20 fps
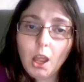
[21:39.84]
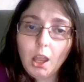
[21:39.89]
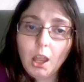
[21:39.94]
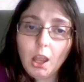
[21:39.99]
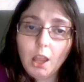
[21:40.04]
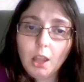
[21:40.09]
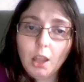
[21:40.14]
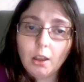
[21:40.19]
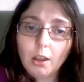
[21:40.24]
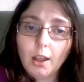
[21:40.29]

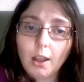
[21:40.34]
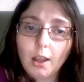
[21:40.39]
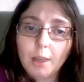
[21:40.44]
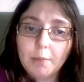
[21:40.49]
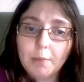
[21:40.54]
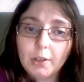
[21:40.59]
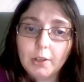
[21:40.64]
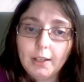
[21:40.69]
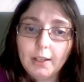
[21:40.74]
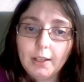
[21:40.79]
I'm
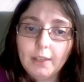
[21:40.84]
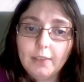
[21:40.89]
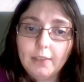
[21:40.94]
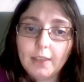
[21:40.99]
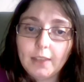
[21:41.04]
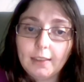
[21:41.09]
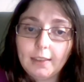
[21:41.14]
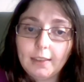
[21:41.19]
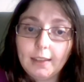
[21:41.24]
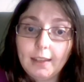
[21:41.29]
gonna leave
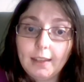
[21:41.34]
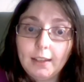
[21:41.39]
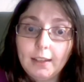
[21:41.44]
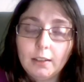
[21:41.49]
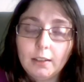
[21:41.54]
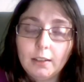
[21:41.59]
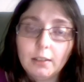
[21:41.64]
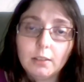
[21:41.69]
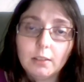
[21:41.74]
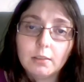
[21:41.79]
that there.
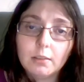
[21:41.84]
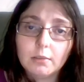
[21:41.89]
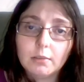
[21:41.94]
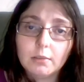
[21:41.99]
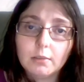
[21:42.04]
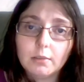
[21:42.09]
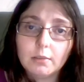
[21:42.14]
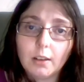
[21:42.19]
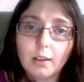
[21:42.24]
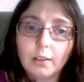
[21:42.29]

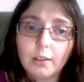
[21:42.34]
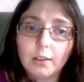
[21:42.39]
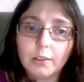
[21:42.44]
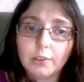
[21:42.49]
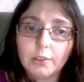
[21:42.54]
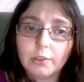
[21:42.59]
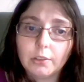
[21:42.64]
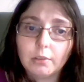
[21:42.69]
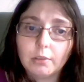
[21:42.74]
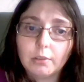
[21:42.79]
It's
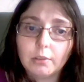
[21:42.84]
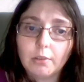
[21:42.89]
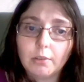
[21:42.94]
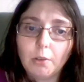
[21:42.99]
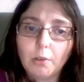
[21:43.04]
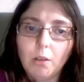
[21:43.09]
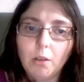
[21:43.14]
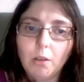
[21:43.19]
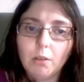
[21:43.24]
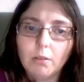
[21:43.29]
a
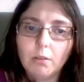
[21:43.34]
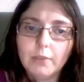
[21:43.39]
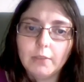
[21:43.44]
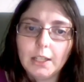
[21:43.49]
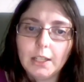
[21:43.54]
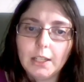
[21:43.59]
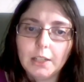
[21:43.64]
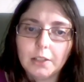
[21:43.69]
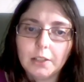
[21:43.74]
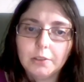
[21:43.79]
long
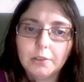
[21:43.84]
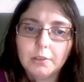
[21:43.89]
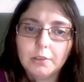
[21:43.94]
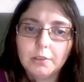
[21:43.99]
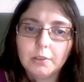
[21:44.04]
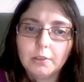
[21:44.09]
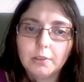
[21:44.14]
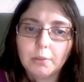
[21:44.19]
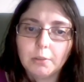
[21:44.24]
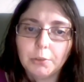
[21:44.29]
video,
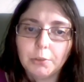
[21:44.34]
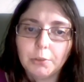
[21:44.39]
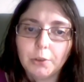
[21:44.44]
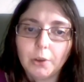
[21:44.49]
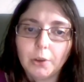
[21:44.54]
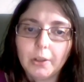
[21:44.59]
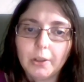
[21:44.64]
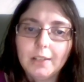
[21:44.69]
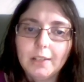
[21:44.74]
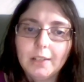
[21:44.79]
I'm
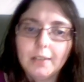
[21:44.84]
sorry,